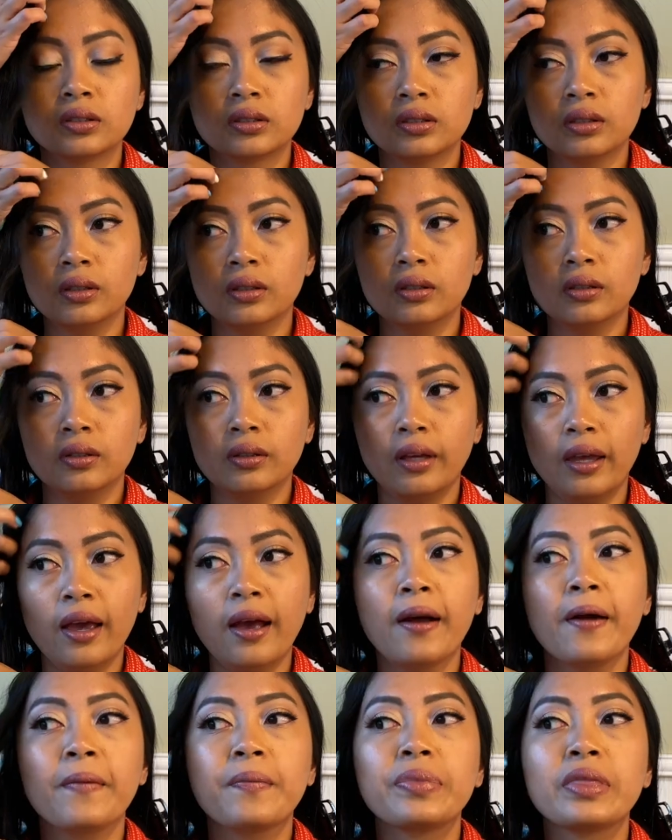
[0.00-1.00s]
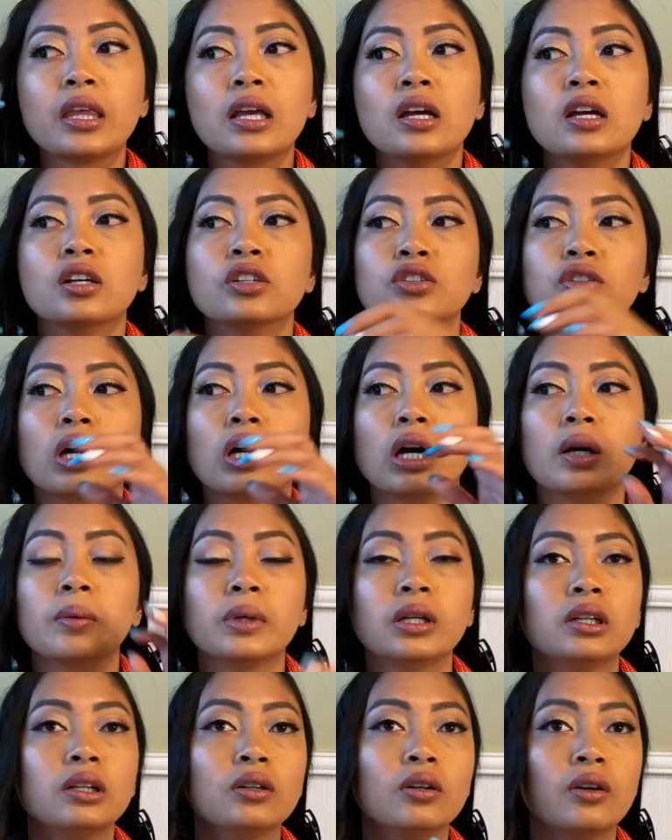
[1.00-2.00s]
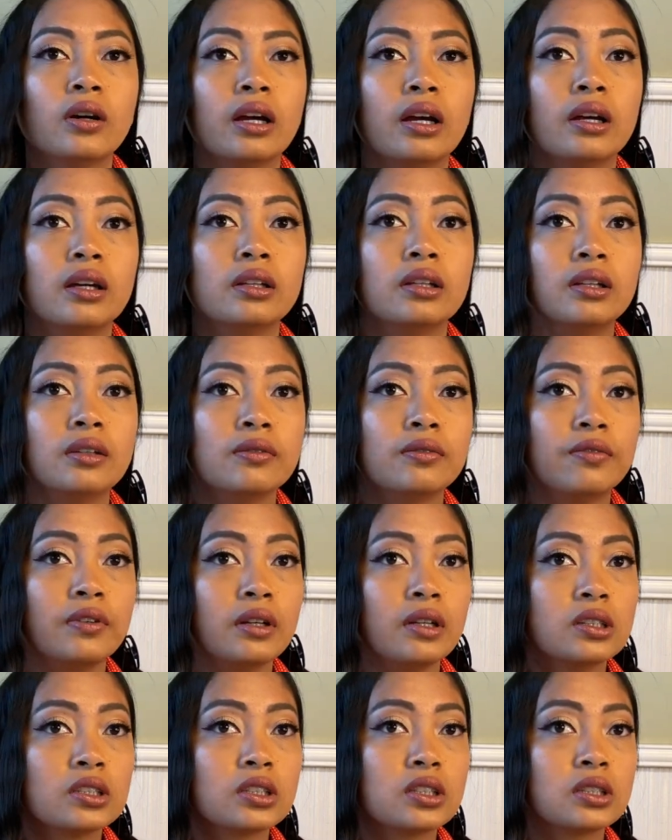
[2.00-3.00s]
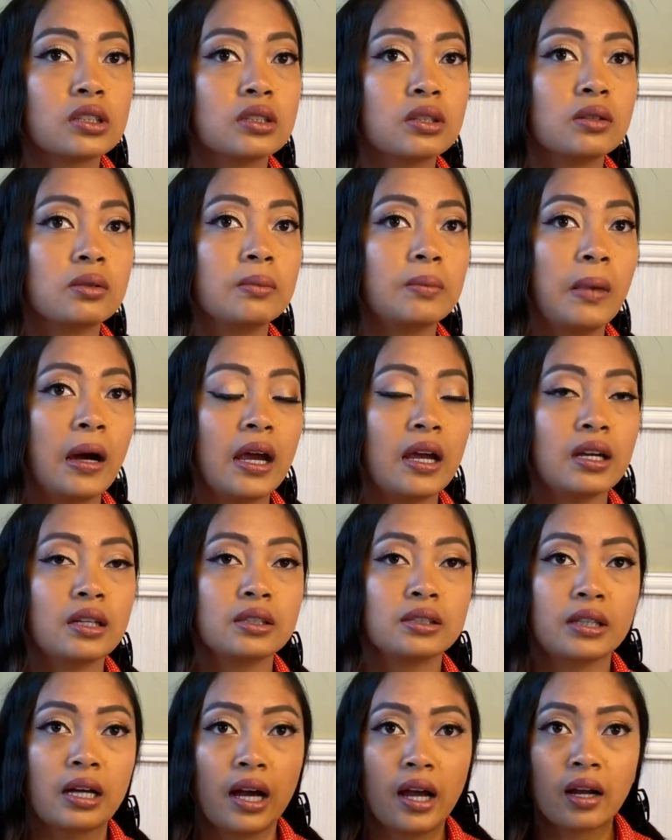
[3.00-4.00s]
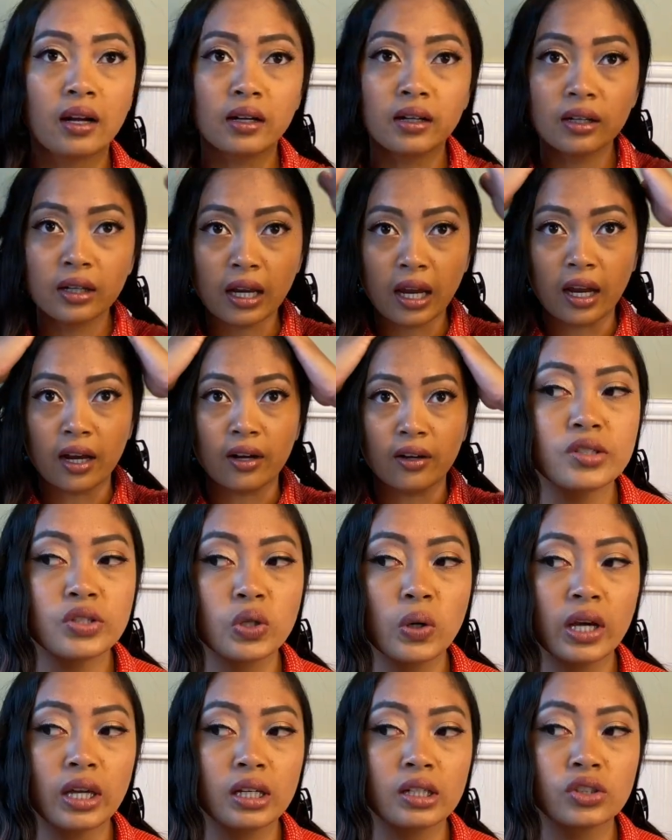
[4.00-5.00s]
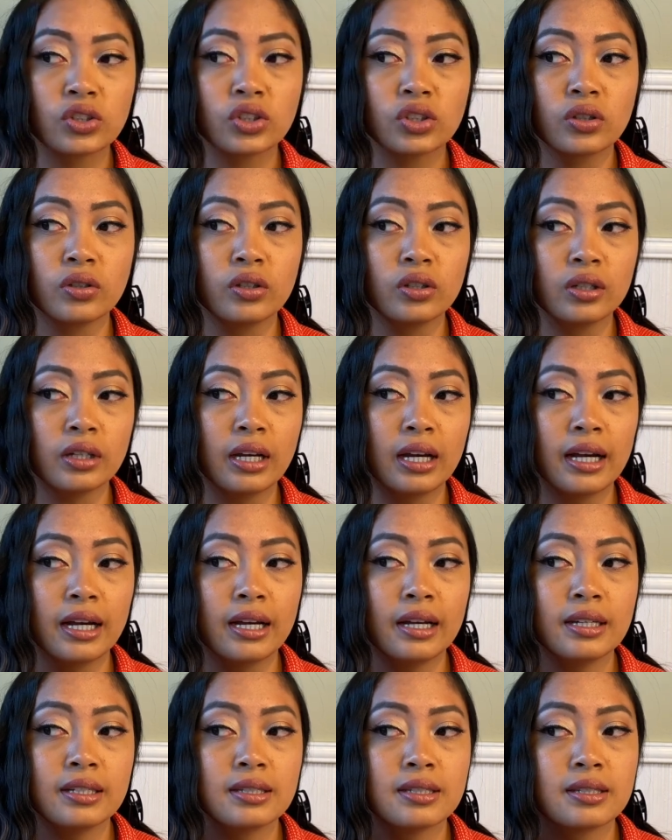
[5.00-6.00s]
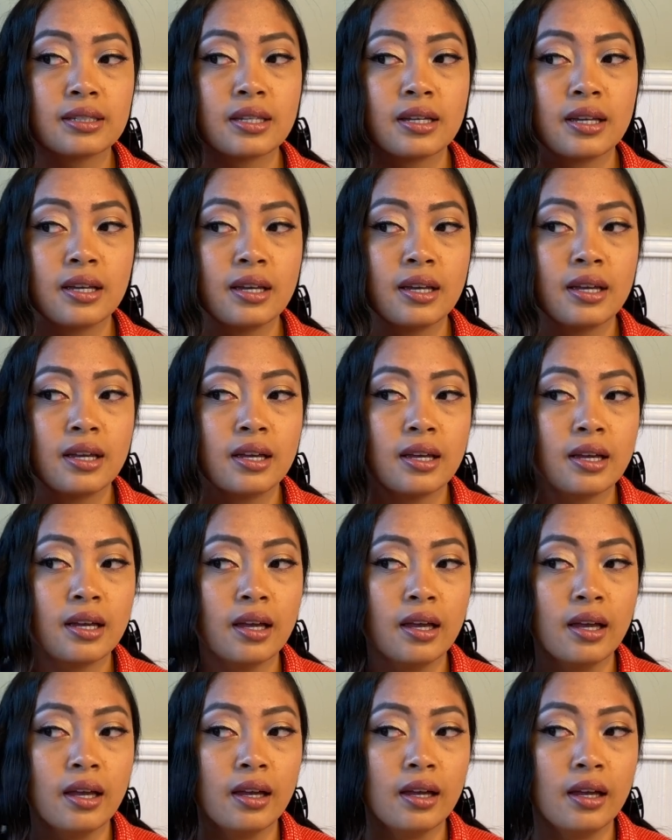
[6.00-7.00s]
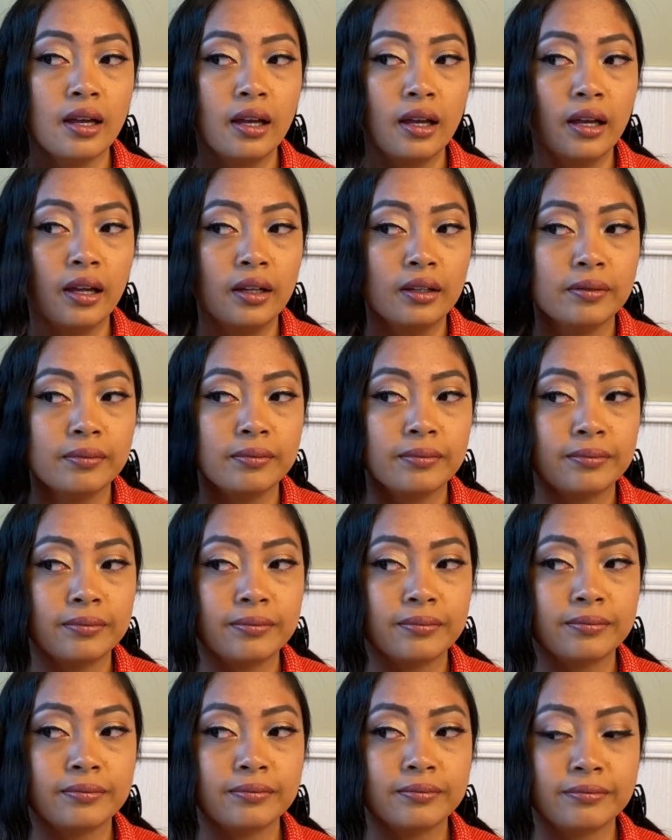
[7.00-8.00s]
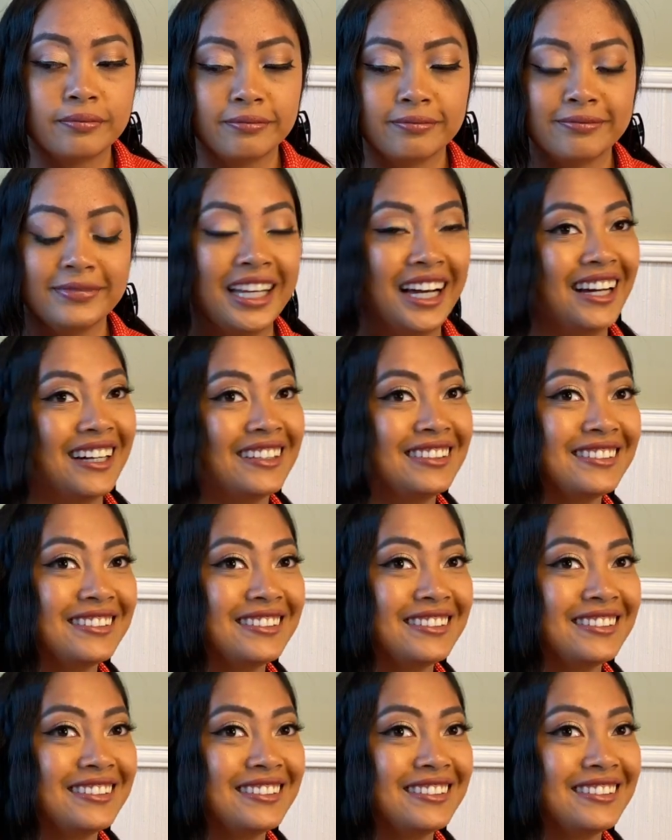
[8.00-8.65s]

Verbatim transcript: So yeah. So I'm gonna go ahead and finish my entire hair so I can show you guys. And yeah.